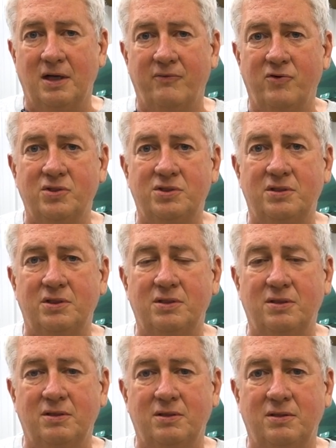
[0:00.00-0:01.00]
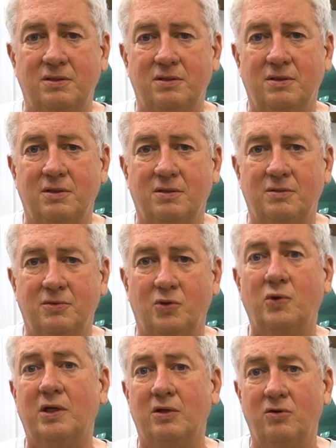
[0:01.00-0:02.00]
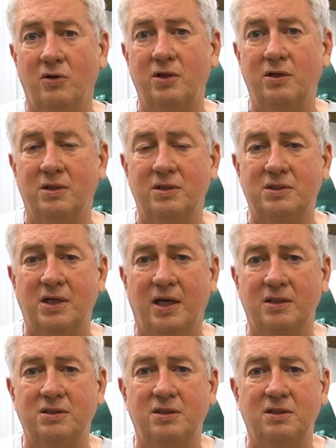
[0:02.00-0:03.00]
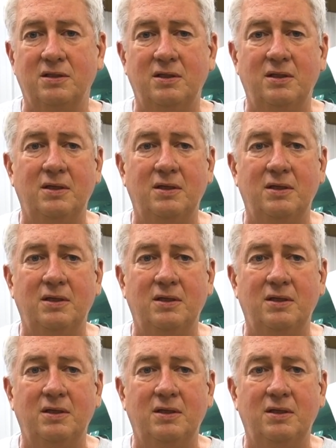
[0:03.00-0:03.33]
covers the quick and dirty on this accident,